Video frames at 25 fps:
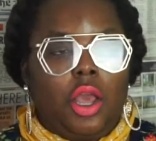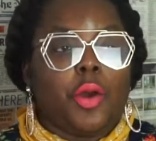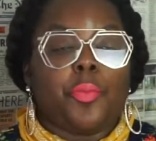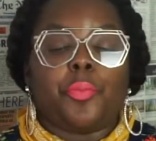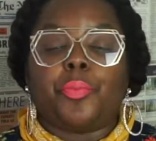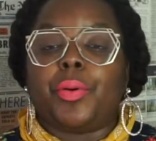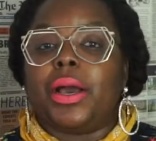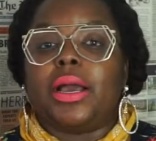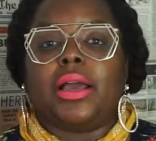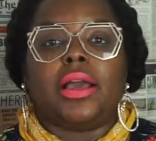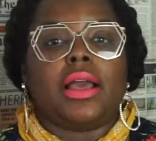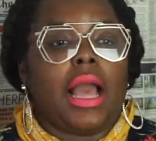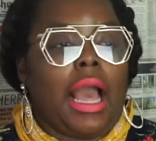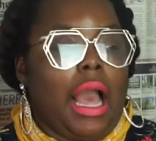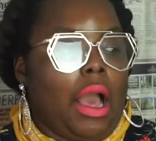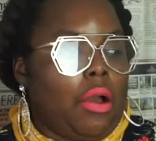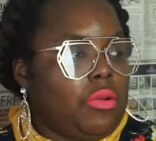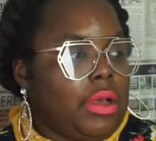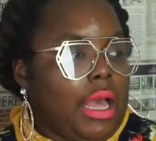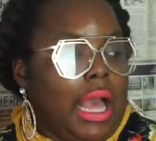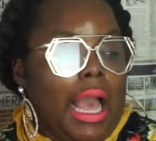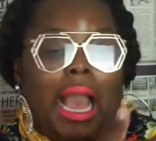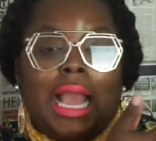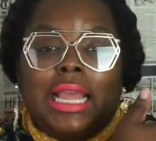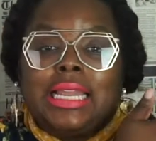But
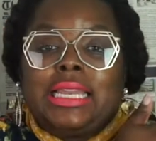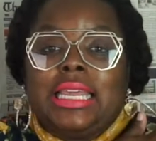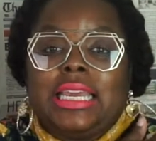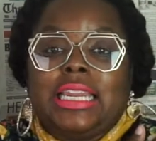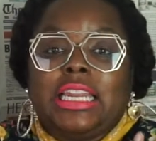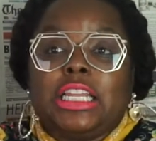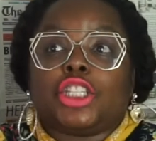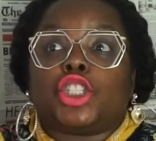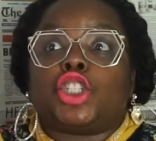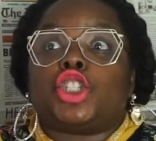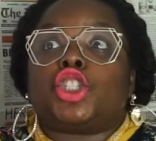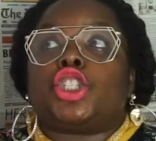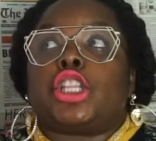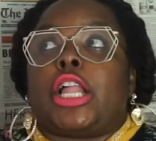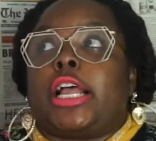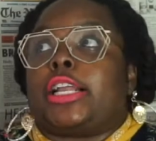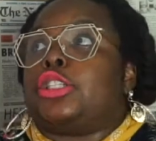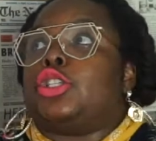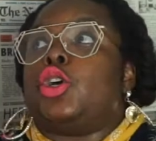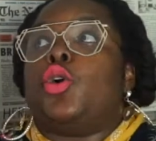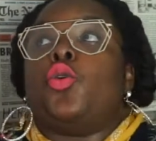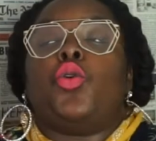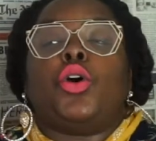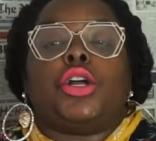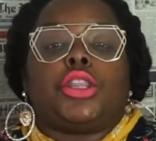I, I did it like
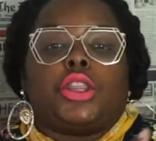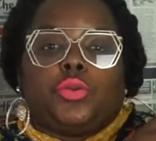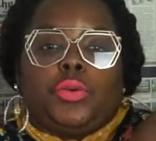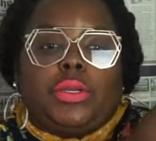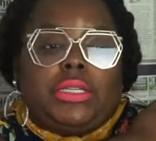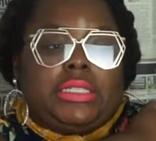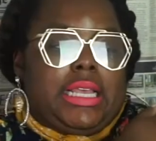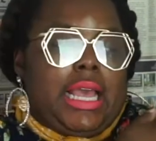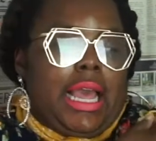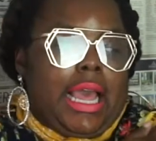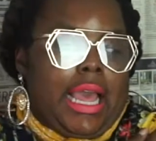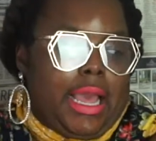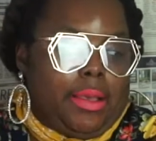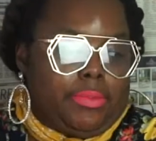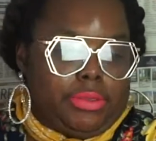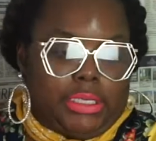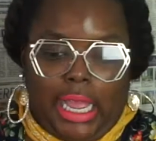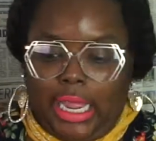two or three times.